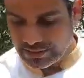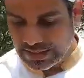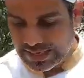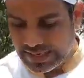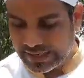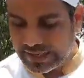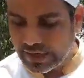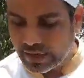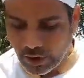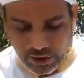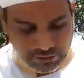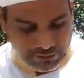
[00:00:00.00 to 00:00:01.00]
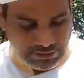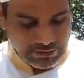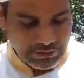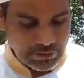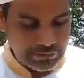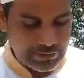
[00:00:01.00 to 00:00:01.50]
add a lot of
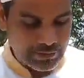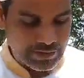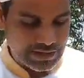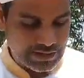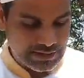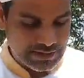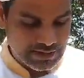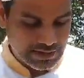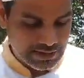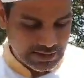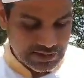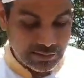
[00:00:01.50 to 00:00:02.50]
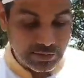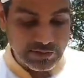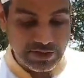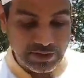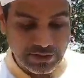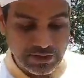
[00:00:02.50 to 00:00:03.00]
flavor of the onion. So that's what
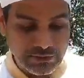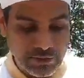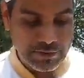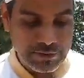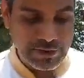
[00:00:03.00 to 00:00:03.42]
we're looking for as